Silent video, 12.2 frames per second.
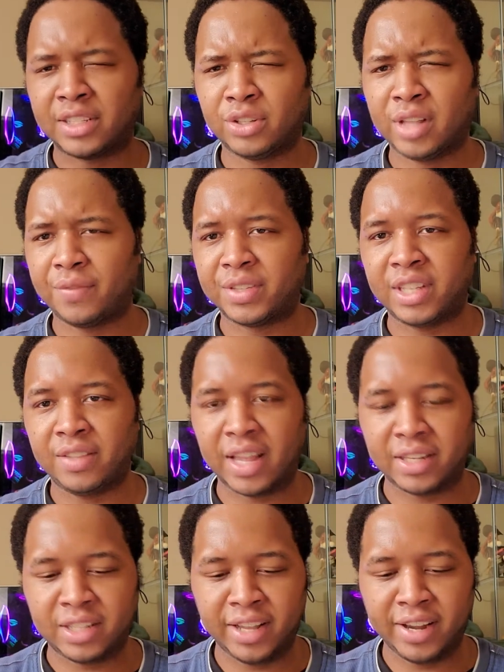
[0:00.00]
still haven't seen
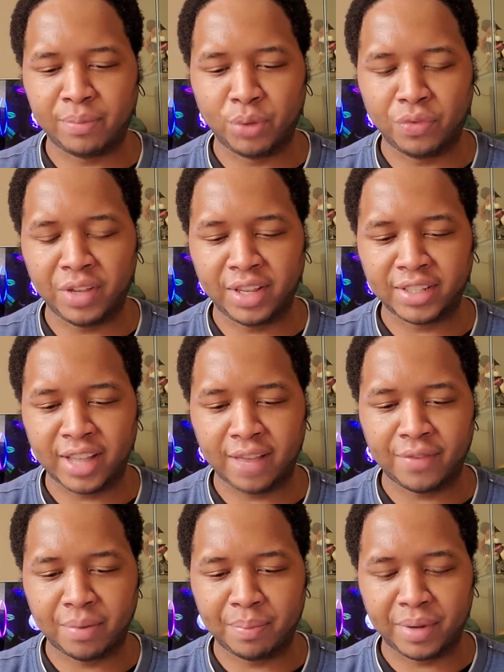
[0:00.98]
that Tenet movie because I
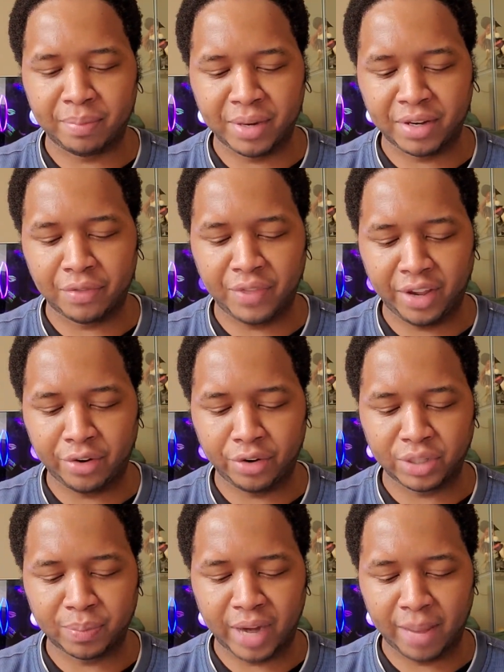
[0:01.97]
haven't been to
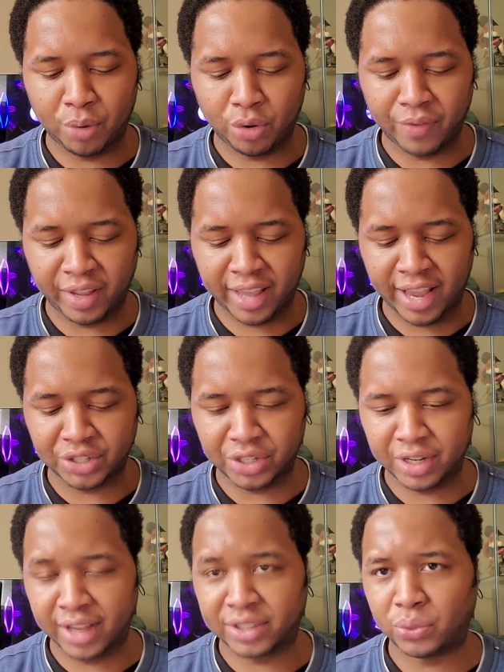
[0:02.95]
theaters, but I'm on
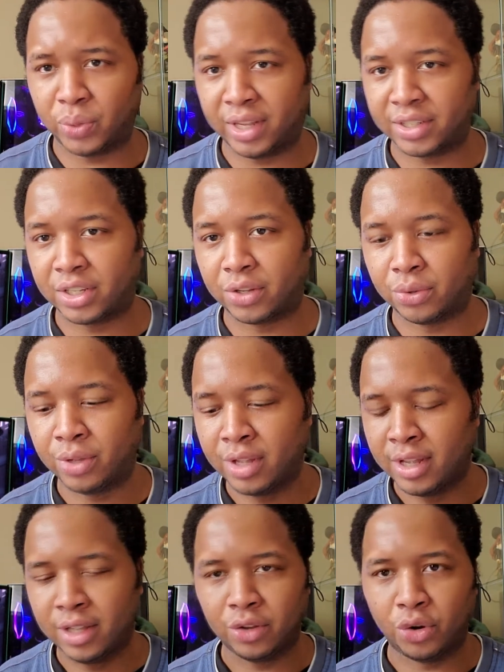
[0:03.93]
vacation next week, so,
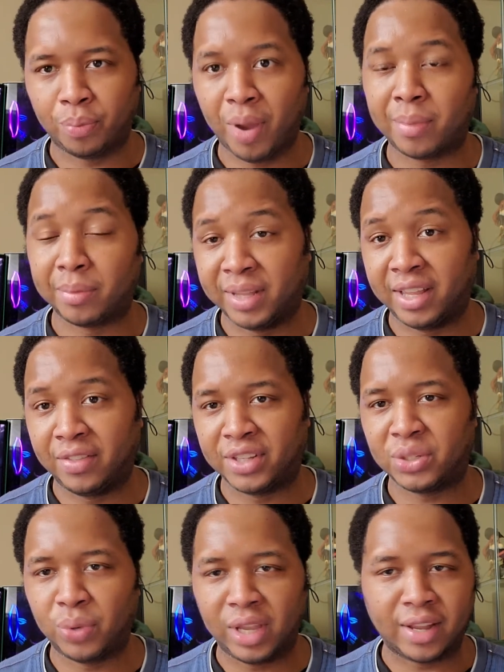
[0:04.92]
or probably
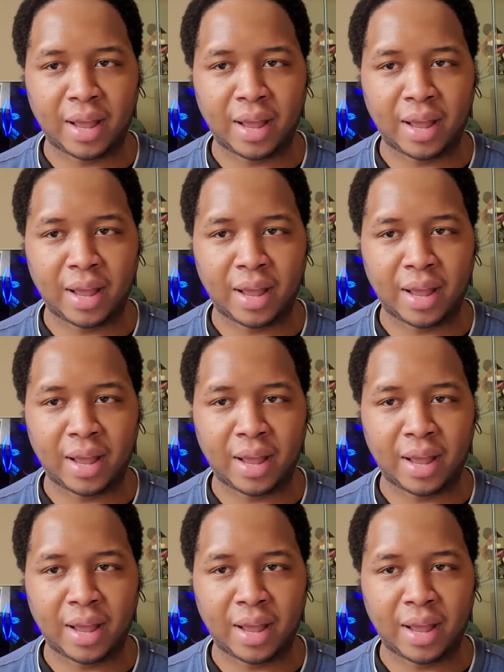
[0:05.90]
this week.